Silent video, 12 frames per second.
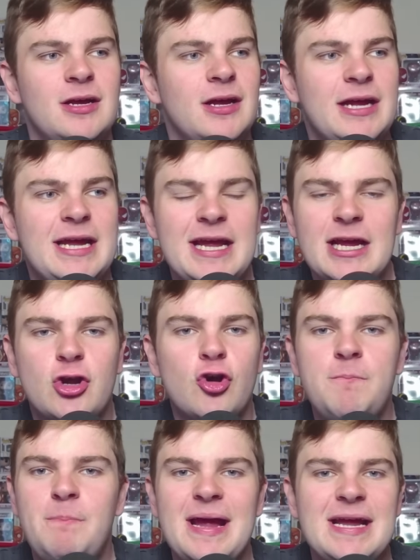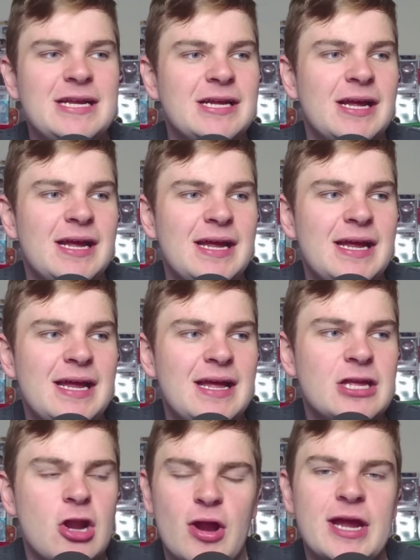it could be,
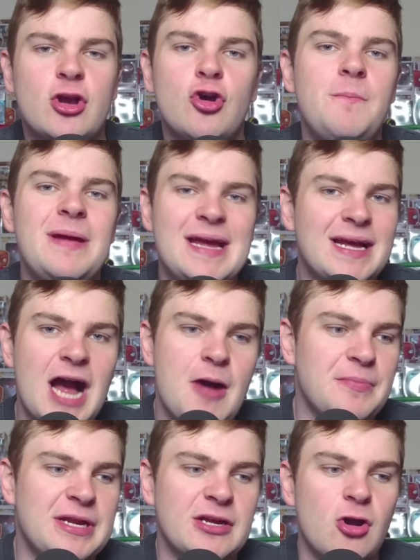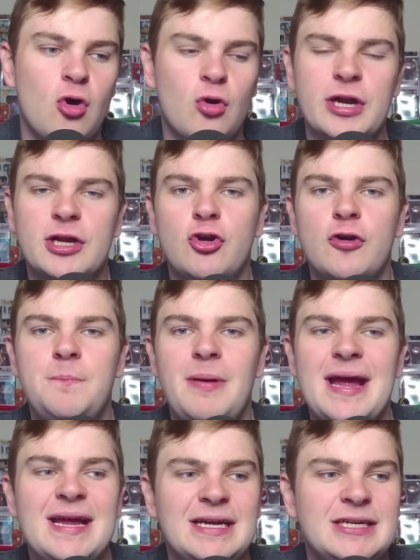it could be a Cumming, or it could
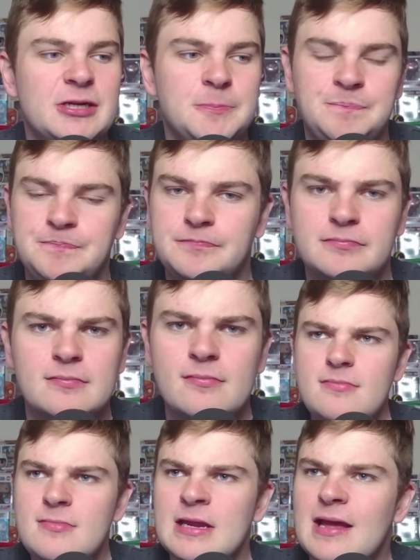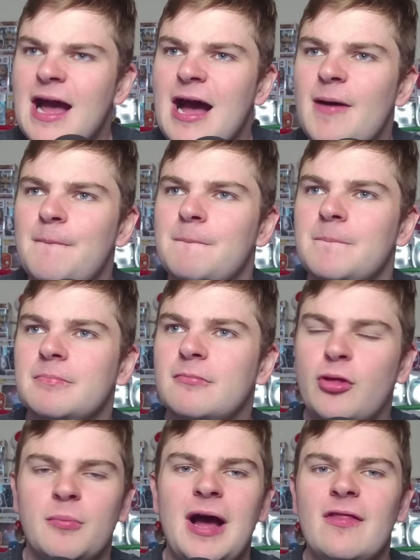be
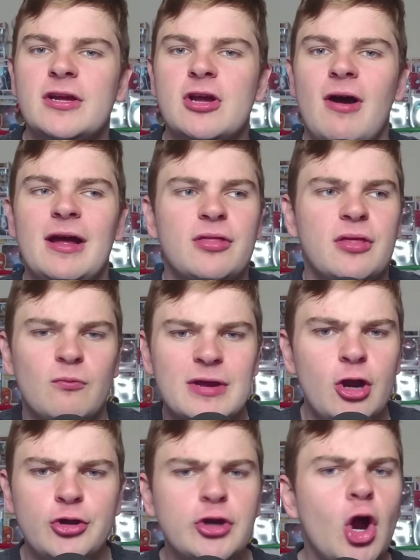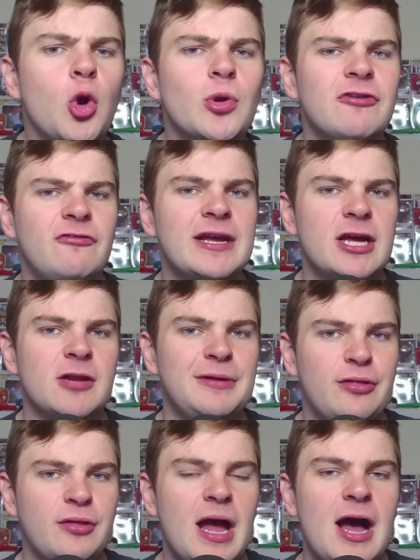some other guys that we don't know if they're going to be
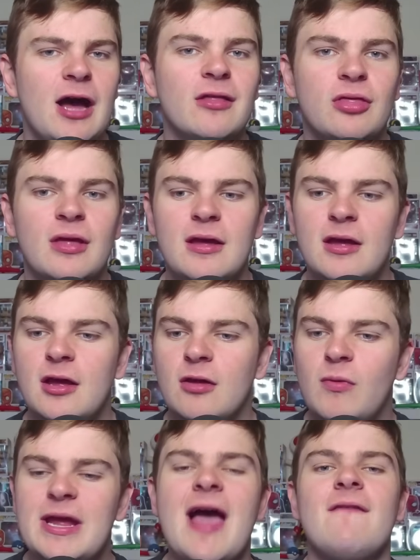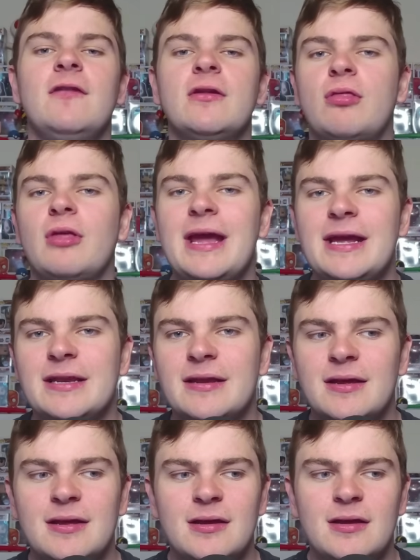stars. We haven't seen,
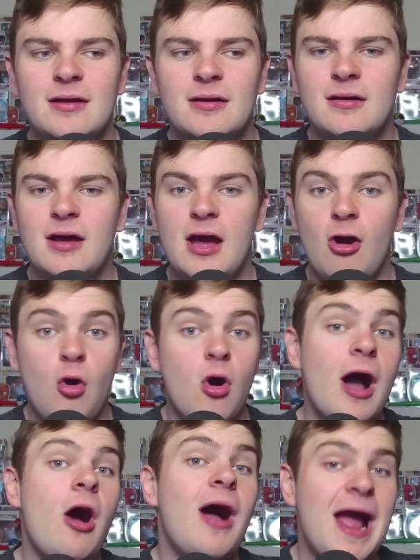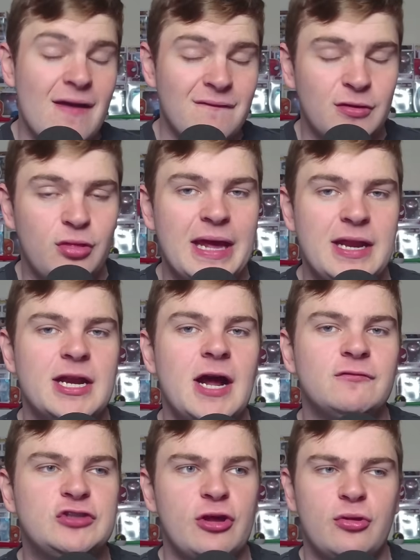or I haven't seen
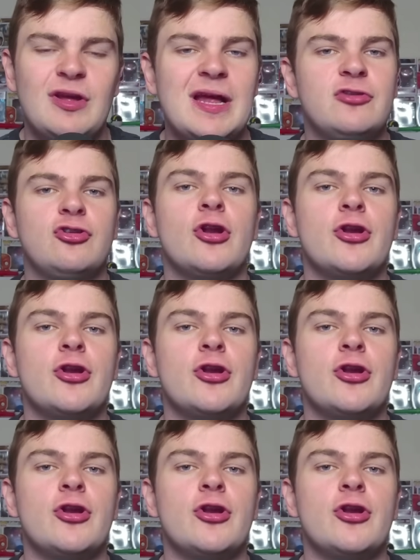enough just yet to